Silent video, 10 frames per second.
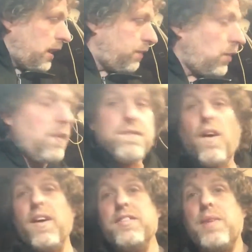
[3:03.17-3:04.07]
4,
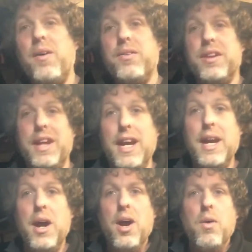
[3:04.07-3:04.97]
5 mowers in here.
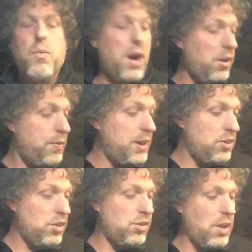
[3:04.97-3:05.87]
One I've been
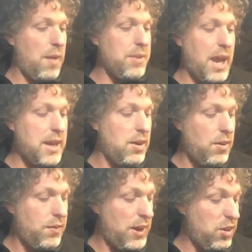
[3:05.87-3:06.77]
just taken
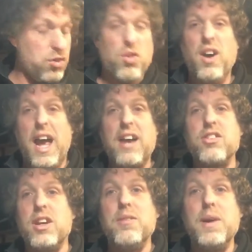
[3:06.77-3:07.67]
off. It looks all right
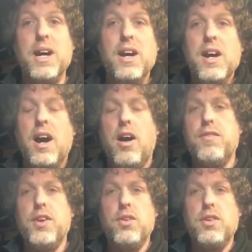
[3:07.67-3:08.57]
actually, but I've
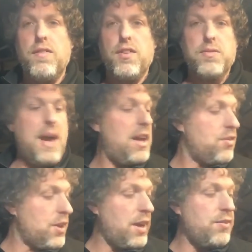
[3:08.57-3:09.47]
used it for spares
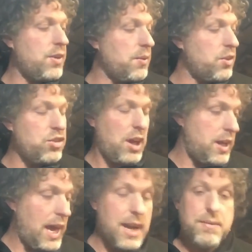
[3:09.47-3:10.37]
for another one. I will show you
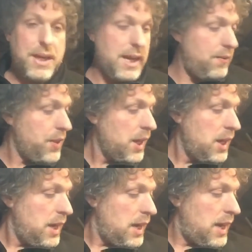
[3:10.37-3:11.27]
that in a minute.
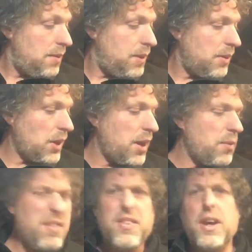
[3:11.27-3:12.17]
I don't know
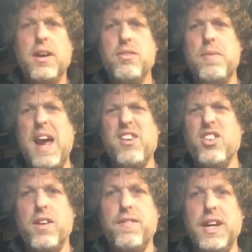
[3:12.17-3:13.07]
whether the repair is
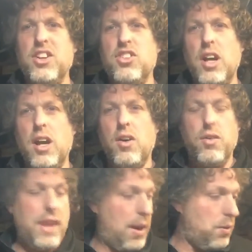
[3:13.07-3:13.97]
going to feature
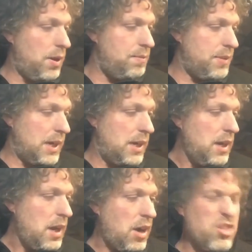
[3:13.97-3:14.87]
on that one, but
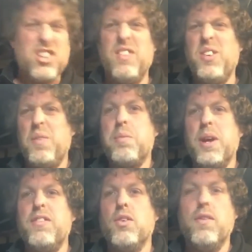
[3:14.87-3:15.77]
I'll just give you a
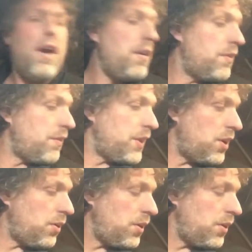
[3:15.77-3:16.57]
brief sort of overview